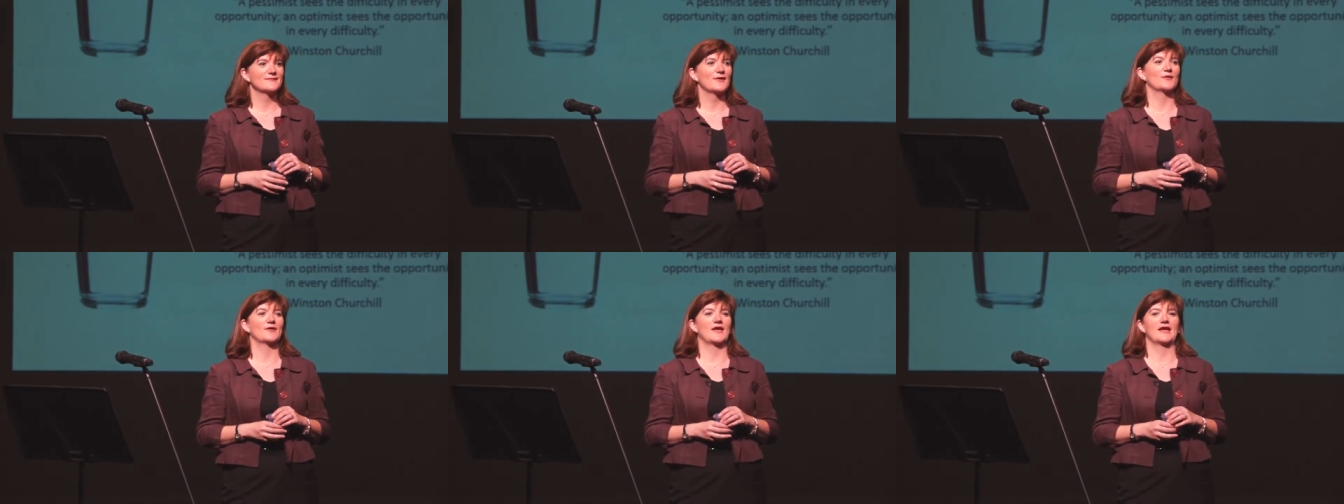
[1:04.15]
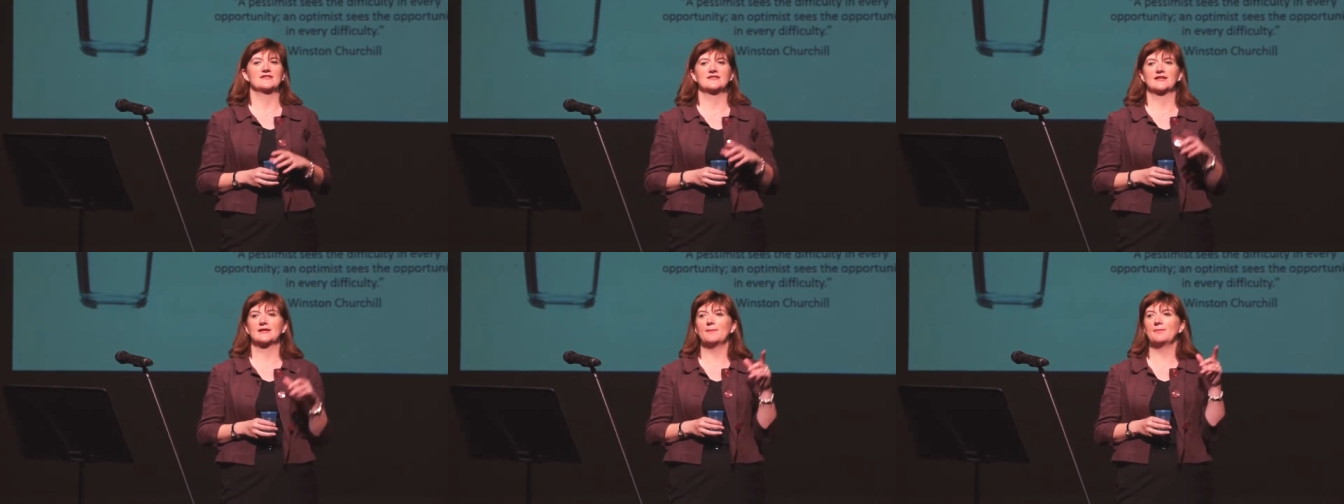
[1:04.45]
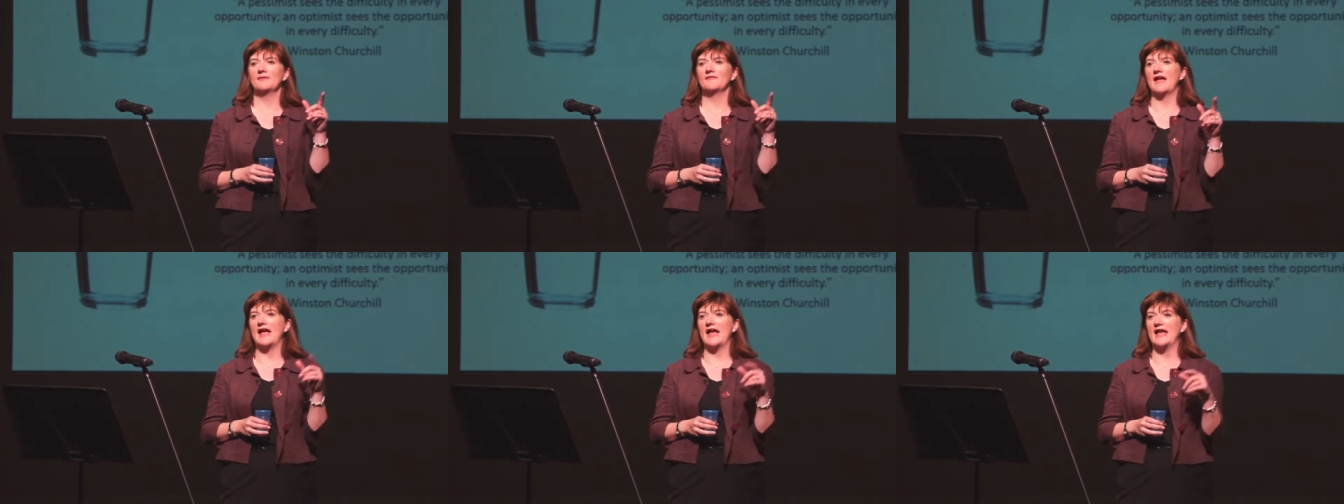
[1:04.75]
Okay, there's a
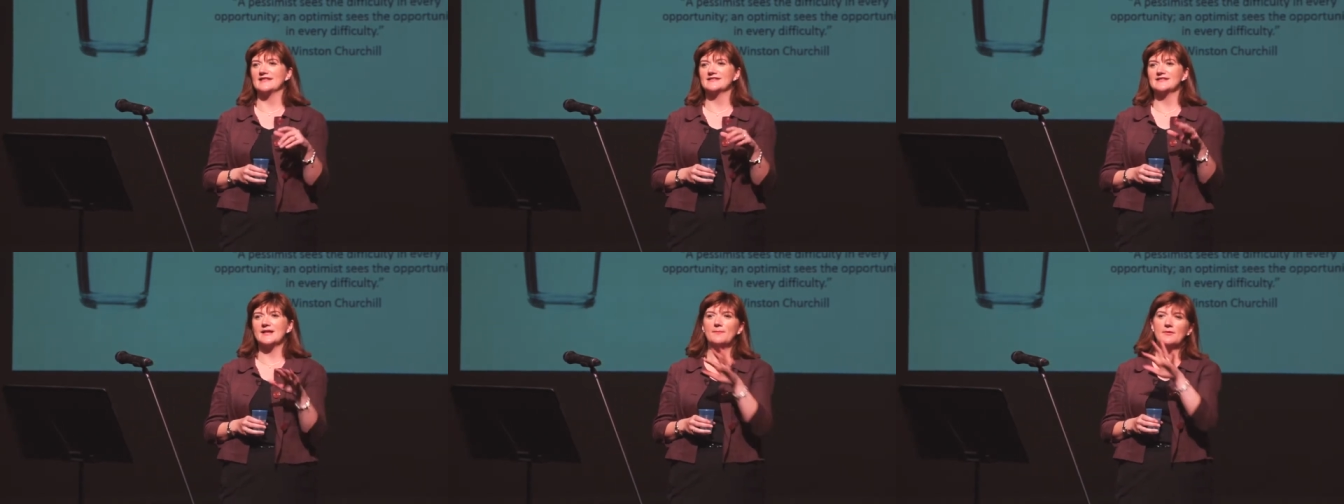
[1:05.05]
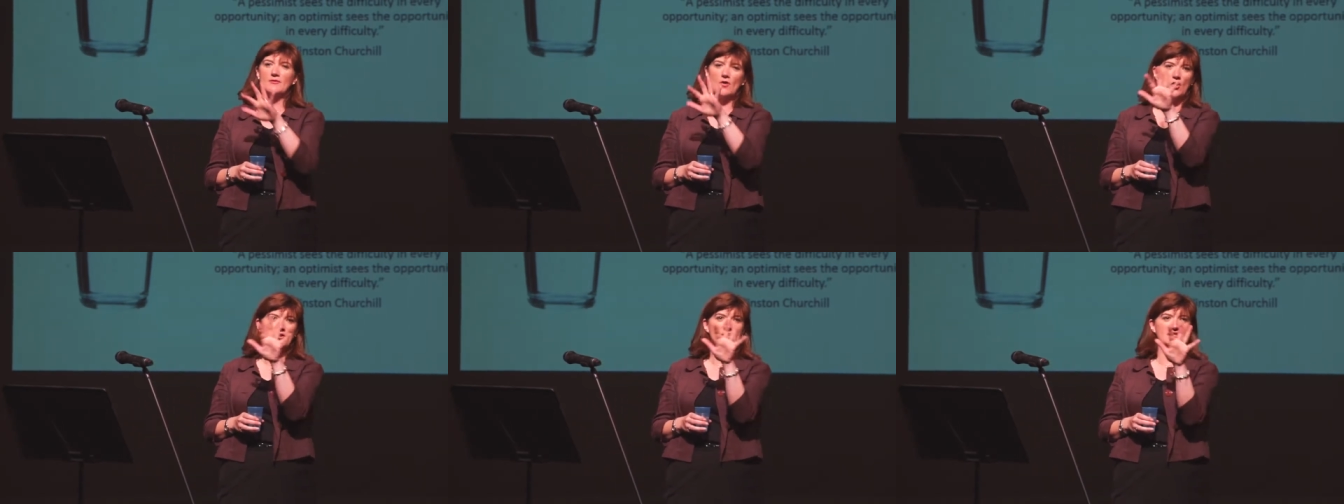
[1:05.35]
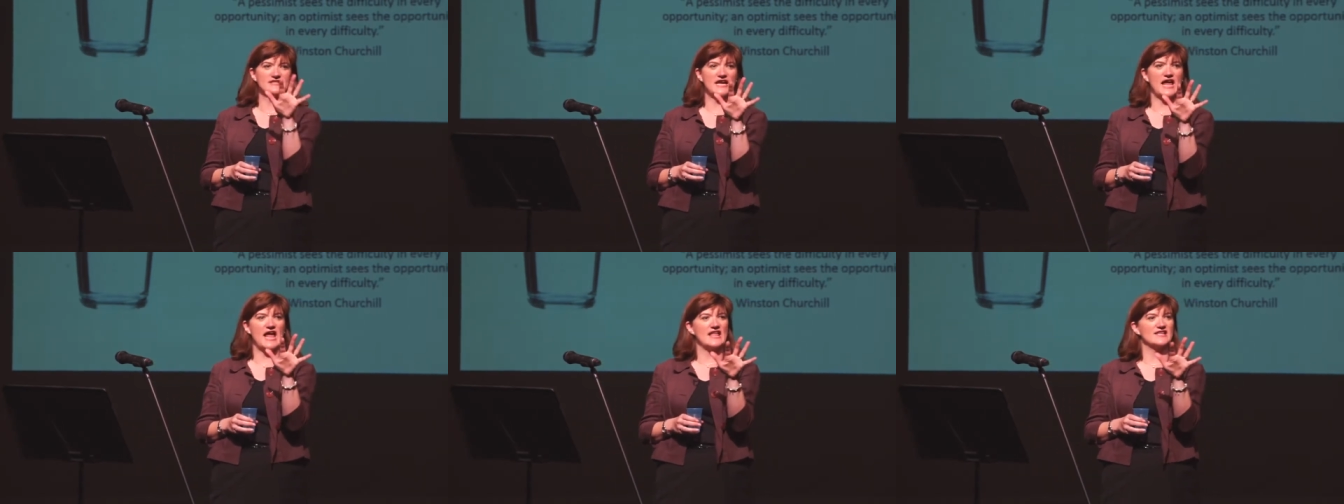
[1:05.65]
couple of hands, a couple of
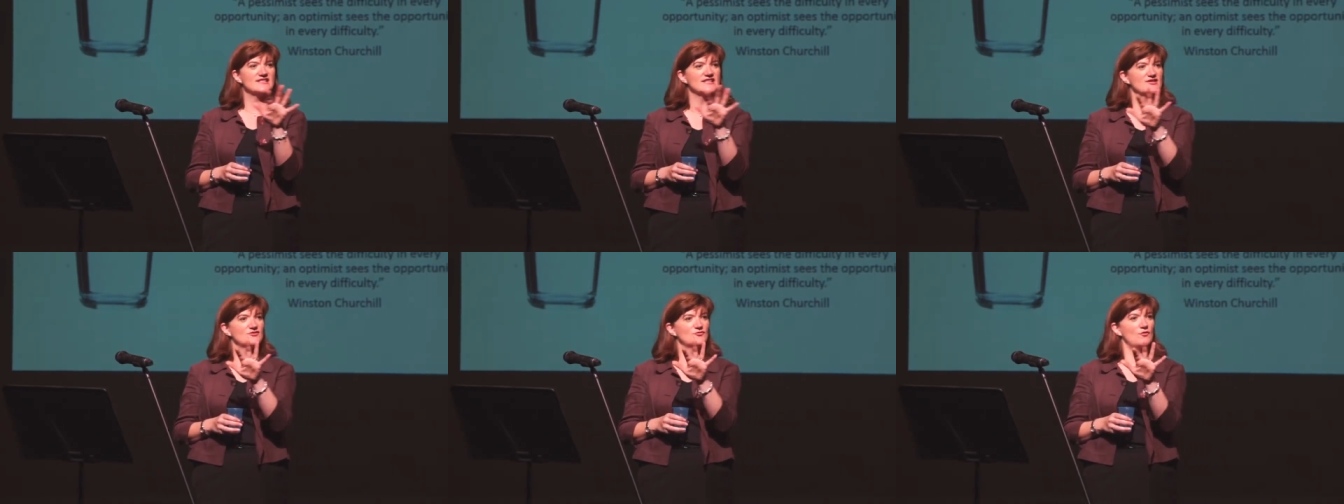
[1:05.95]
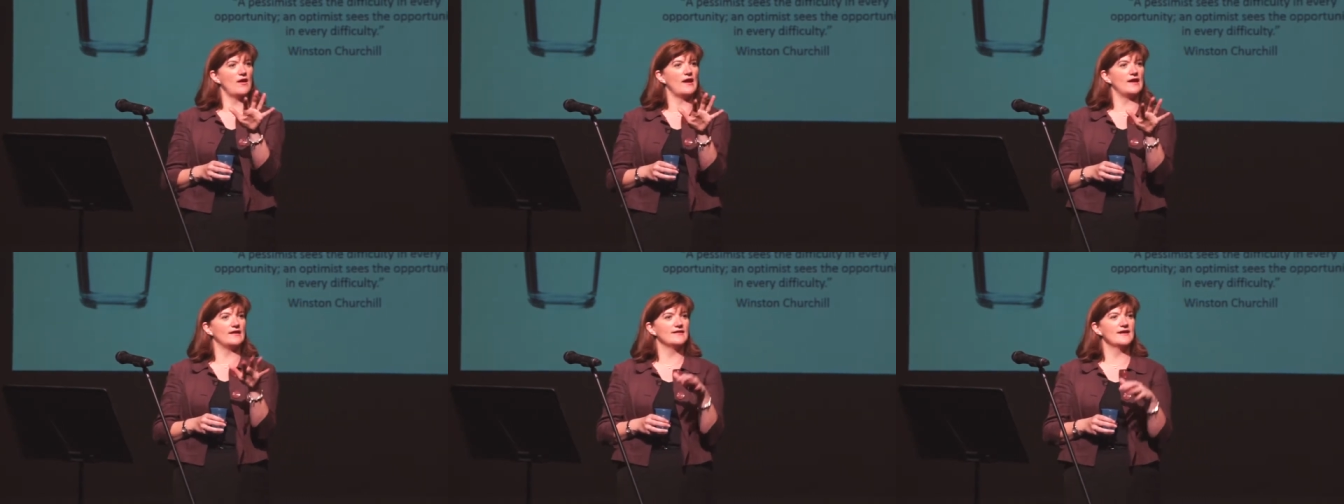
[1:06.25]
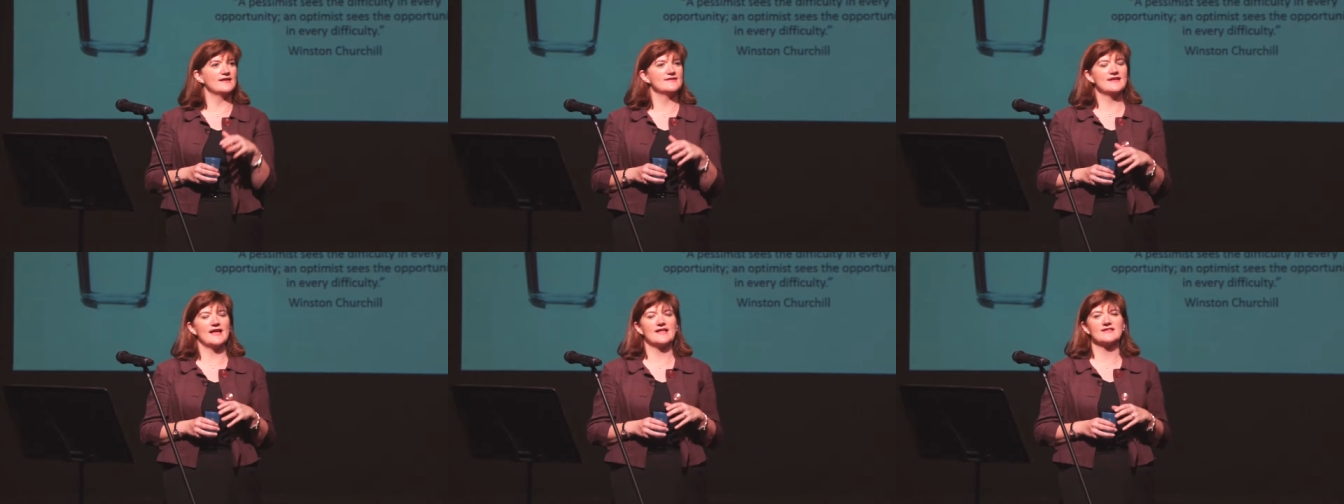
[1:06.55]
honest hands. That's great.
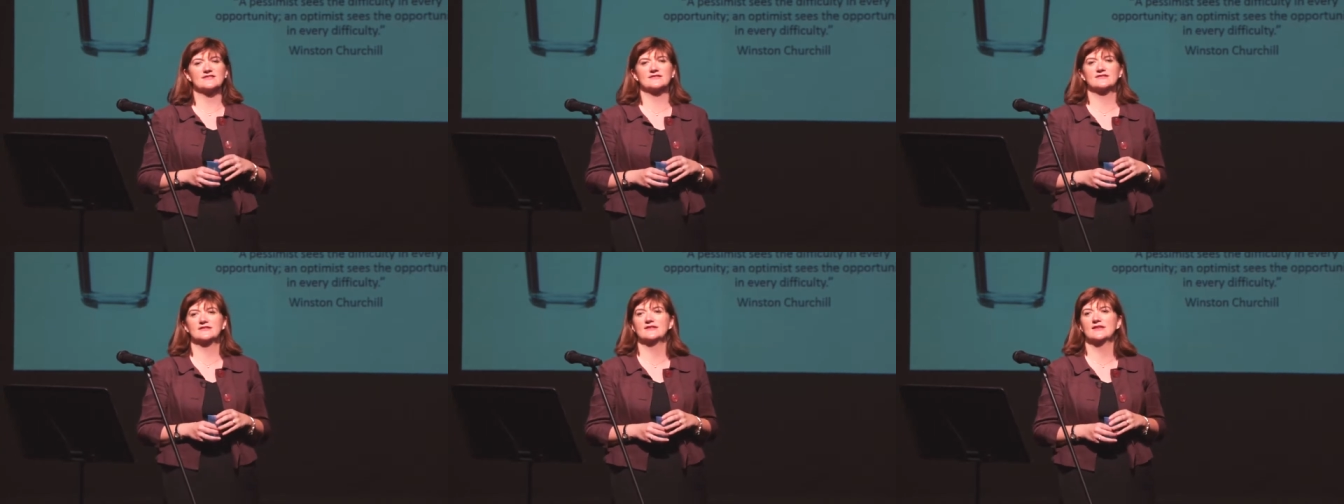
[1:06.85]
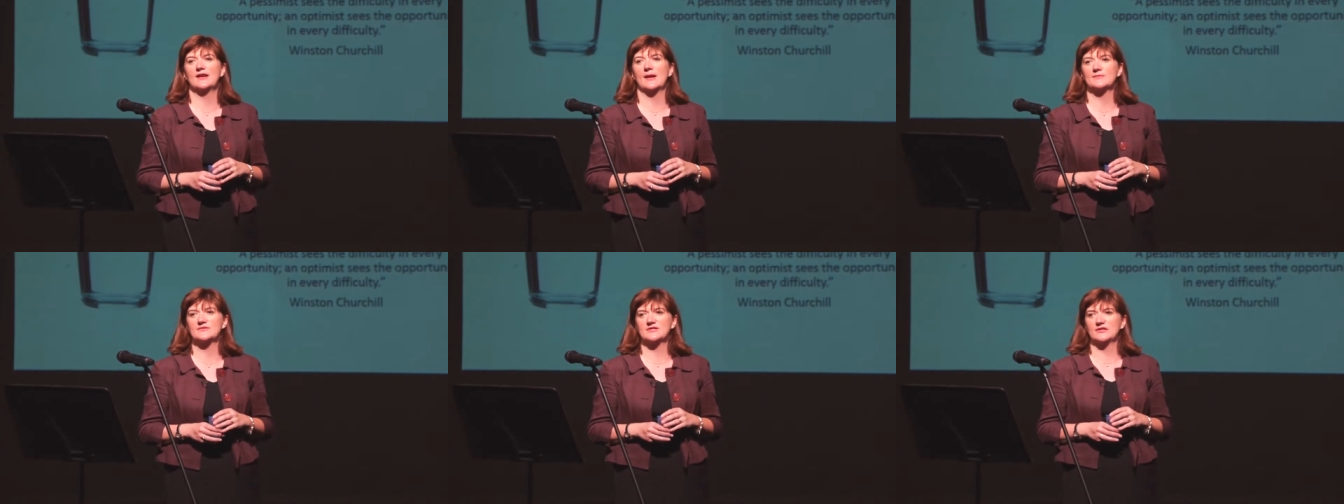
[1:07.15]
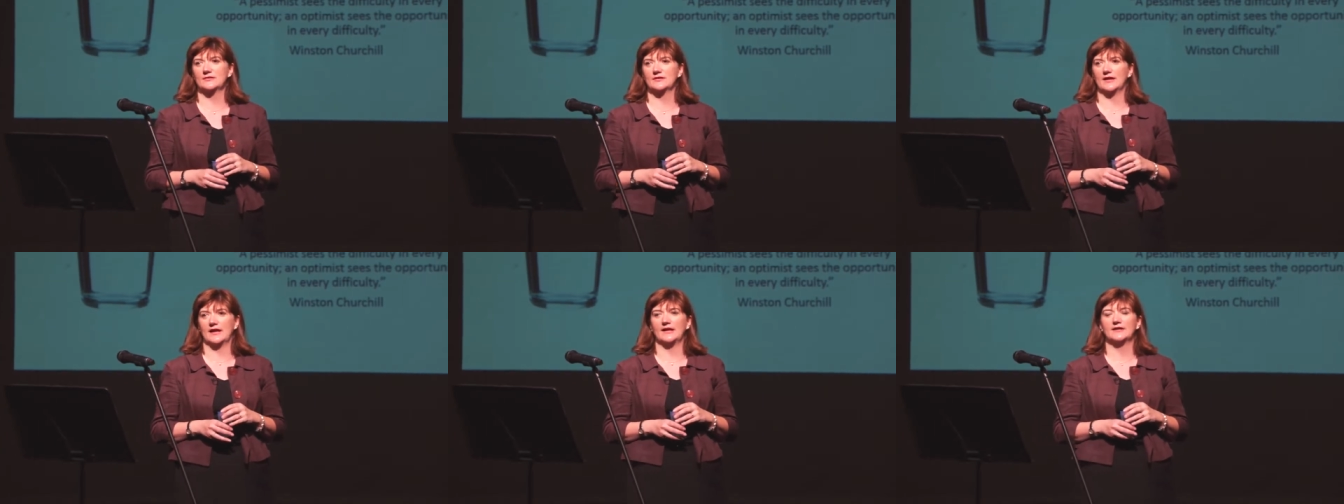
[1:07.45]
That's
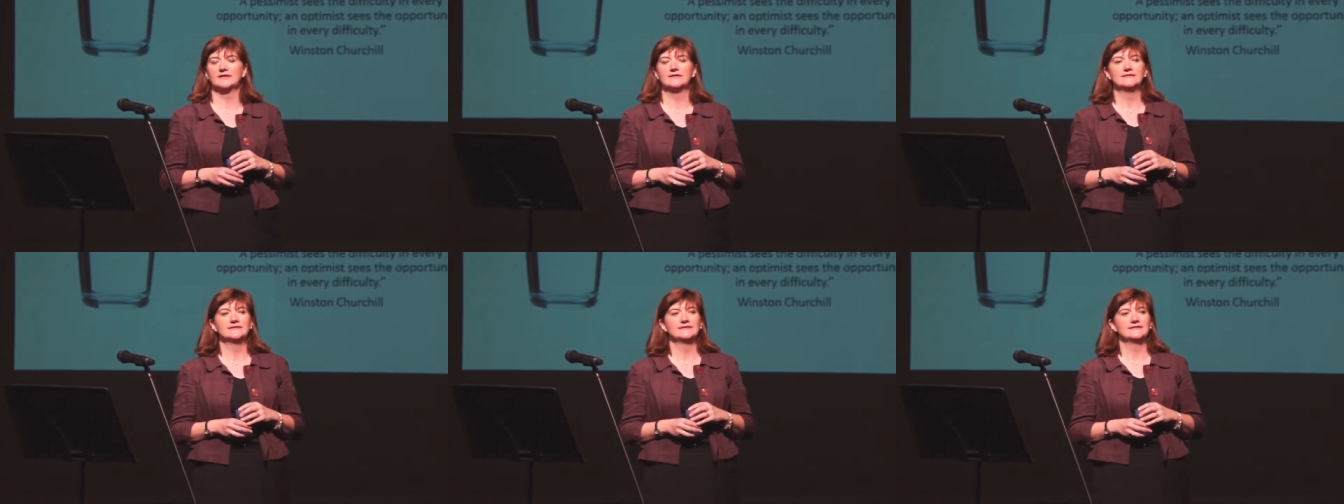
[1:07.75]
absolutely.